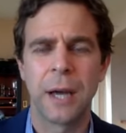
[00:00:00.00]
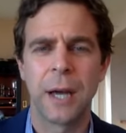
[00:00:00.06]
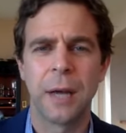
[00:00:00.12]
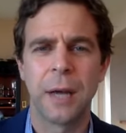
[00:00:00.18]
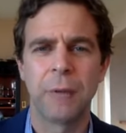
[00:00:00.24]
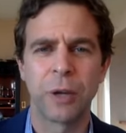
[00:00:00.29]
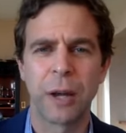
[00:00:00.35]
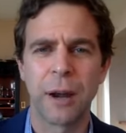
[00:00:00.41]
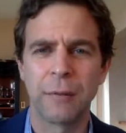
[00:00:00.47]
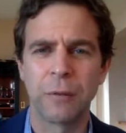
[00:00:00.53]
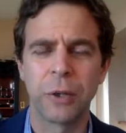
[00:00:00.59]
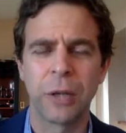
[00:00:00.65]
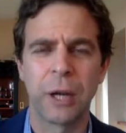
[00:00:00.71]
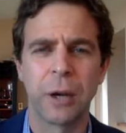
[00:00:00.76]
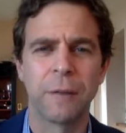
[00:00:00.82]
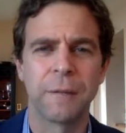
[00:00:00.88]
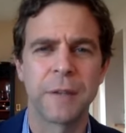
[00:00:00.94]
and recovery
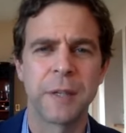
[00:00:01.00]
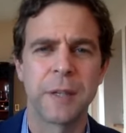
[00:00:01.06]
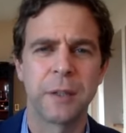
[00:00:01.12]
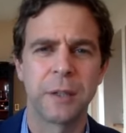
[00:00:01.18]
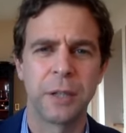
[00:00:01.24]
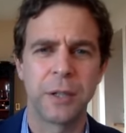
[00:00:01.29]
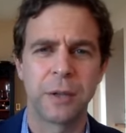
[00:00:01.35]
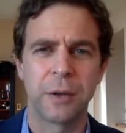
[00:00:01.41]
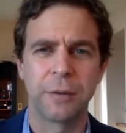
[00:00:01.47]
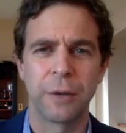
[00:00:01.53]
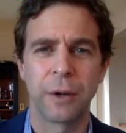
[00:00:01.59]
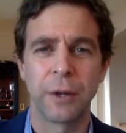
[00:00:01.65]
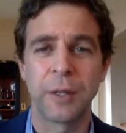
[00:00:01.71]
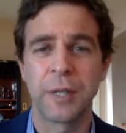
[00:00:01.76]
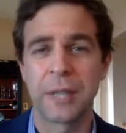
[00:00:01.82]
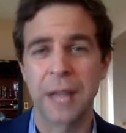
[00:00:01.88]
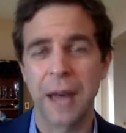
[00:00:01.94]
care facilities are
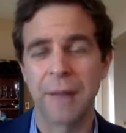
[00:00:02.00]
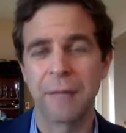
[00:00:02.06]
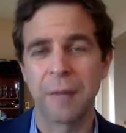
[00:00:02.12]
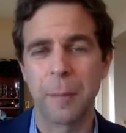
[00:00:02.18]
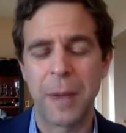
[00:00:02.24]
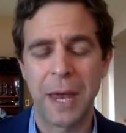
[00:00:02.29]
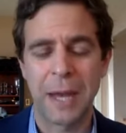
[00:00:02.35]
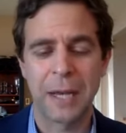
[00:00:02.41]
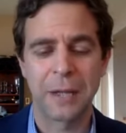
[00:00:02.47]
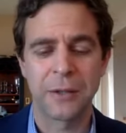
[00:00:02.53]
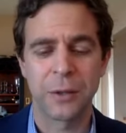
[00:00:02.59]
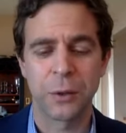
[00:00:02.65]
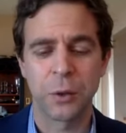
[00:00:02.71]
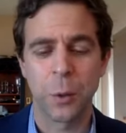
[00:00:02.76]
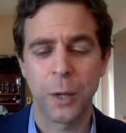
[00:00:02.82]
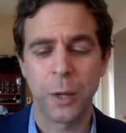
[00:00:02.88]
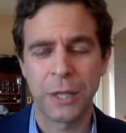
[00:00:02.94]
very staff dependent. So
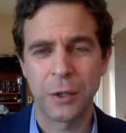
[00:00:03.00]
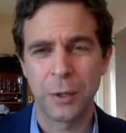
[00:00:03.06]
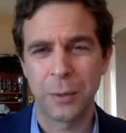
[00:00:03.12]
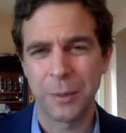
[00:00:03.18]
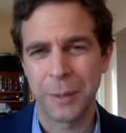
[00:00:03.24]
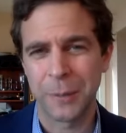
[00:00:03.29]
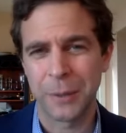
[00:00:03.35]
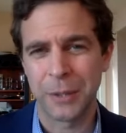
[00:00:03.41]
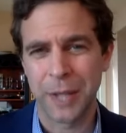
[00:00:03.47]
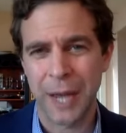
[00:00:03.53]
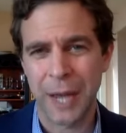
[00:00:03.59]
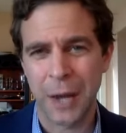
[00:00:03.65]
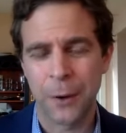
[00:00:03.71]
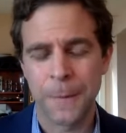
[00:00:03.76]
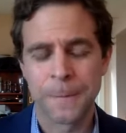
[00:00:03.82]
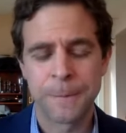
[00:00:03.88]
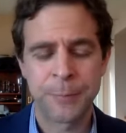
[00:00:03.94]
22 people
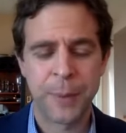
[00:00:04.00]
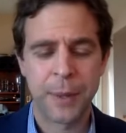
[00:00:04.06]
down